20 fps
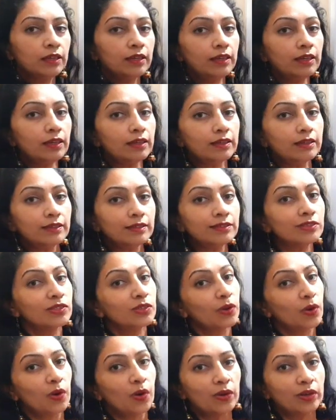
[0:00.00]
he is
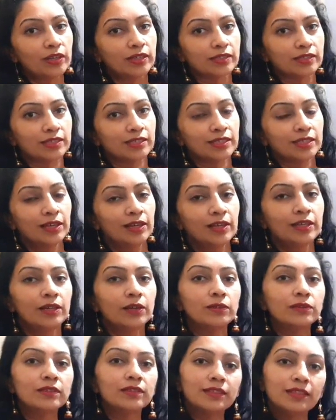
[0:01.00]
honest.
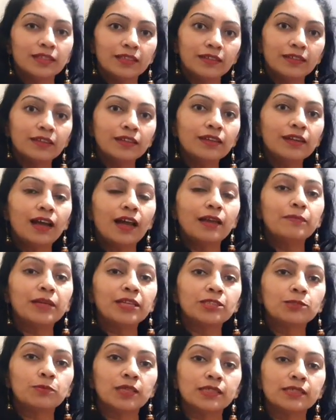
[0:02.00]
Now here I am
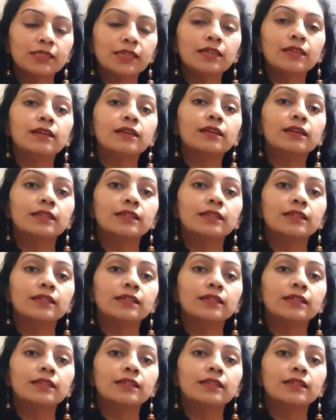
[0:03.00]
expressing a